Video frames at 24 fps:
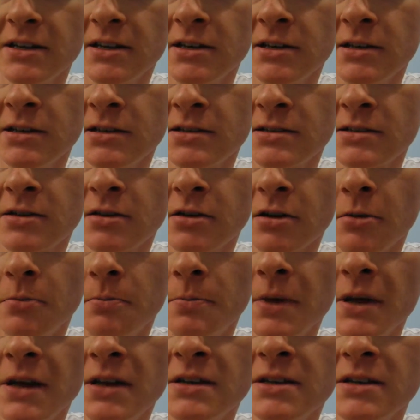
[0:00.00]
here, it's going to
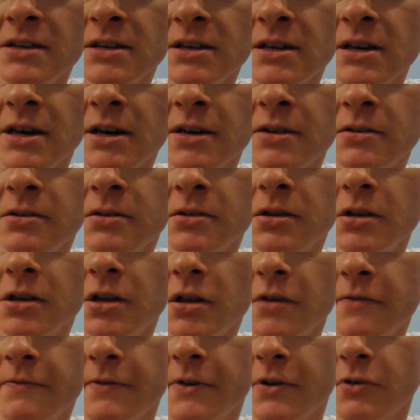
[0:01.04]
bend down,
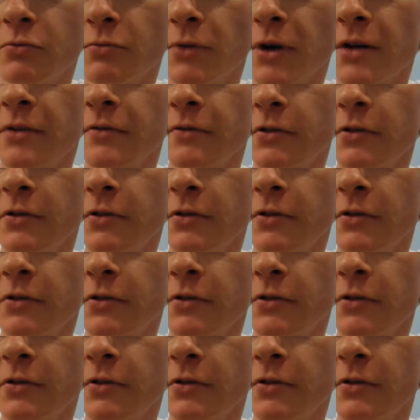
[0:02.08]
then run